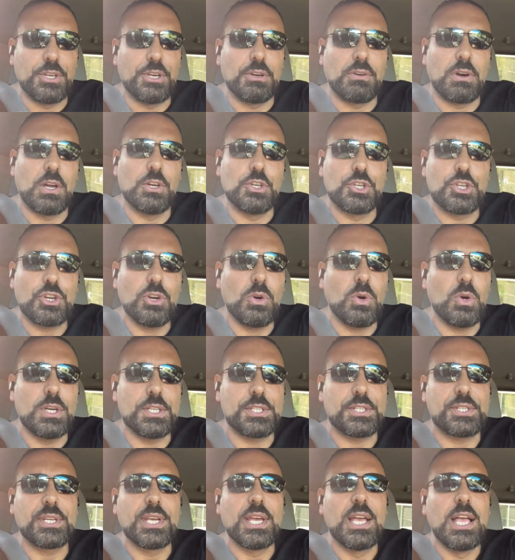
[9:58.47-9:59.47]
your own
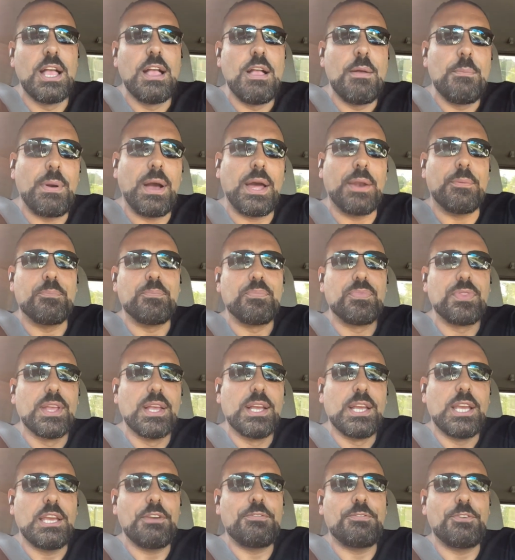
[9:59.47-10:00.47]
choice, But
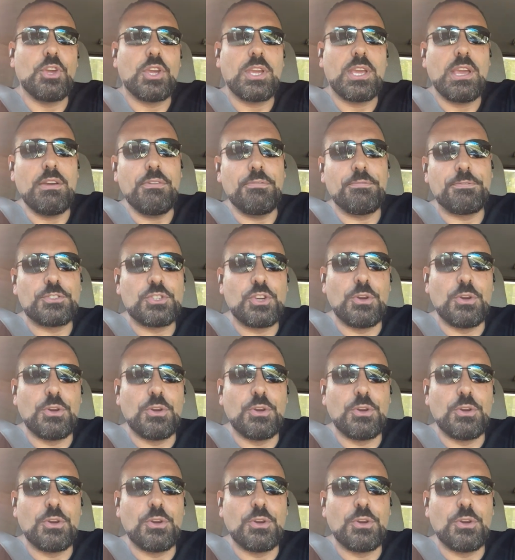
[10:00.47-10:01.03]
if you give to